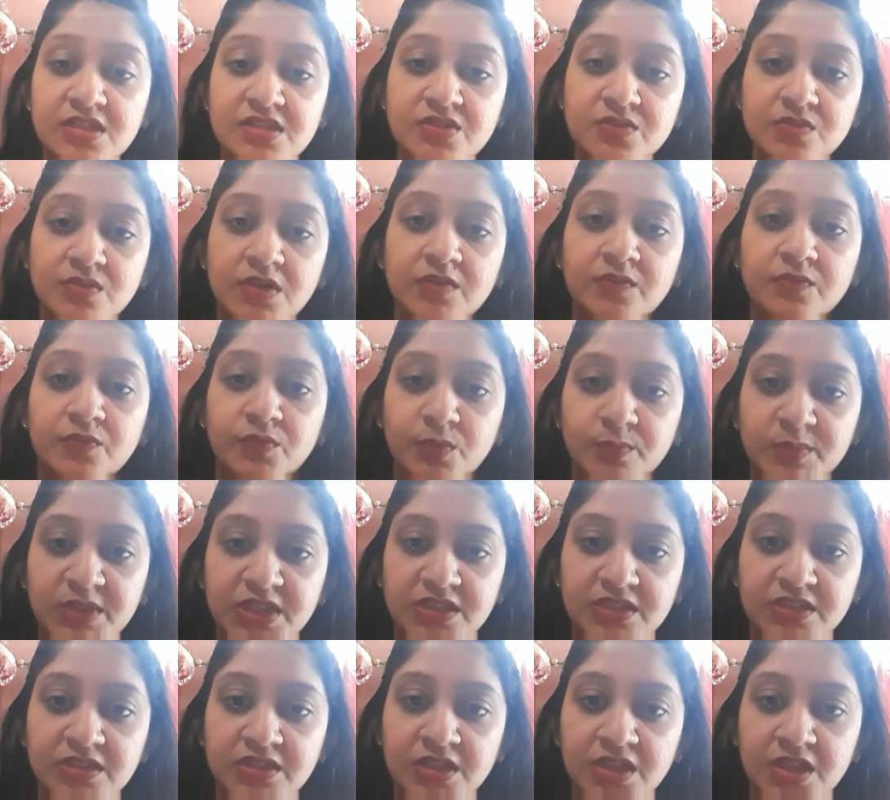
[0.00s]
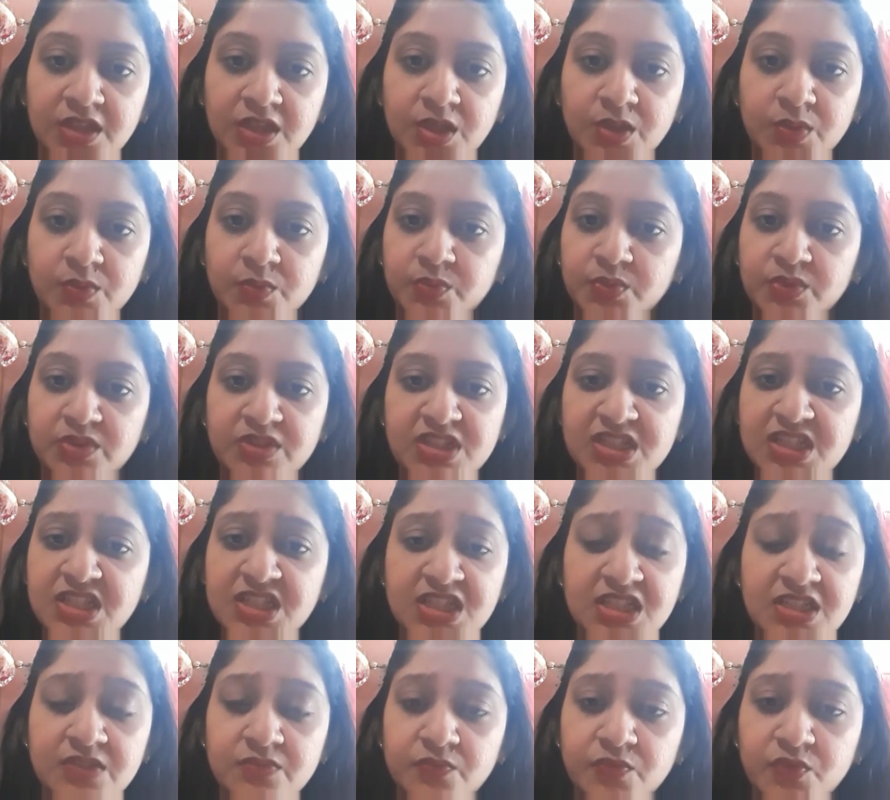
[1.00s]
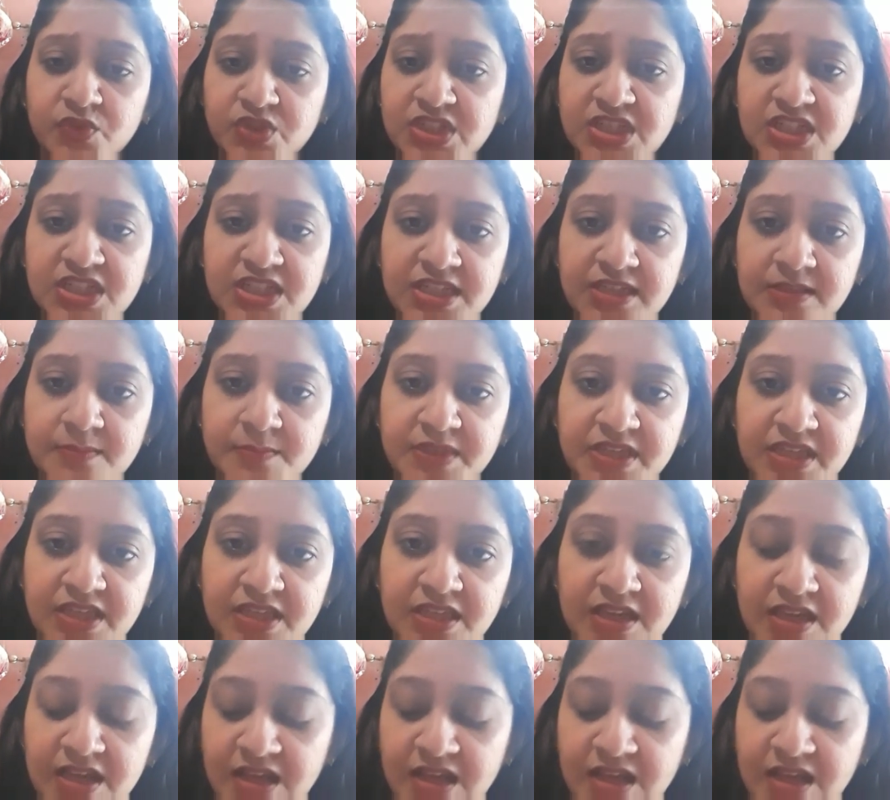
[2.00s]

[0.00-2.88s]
to a woman, wouldn't he be